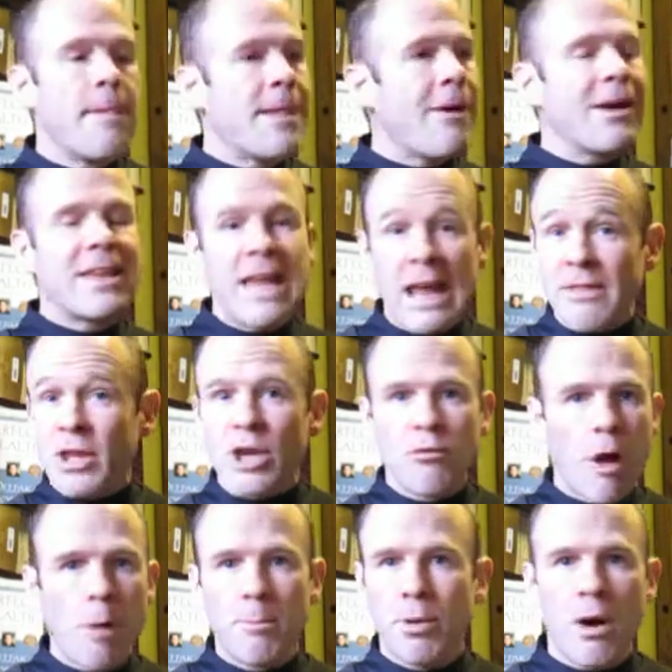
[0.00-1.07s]
Now I get that you're
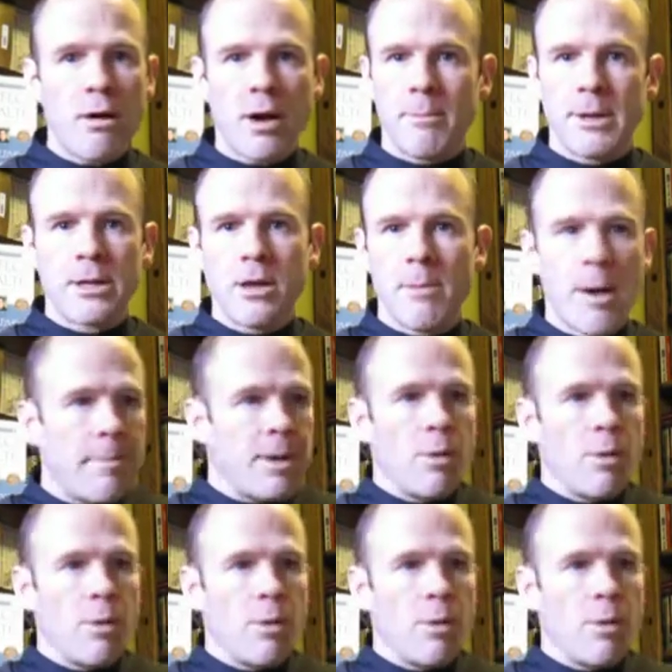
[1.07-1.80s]
all programmed and it'll come up,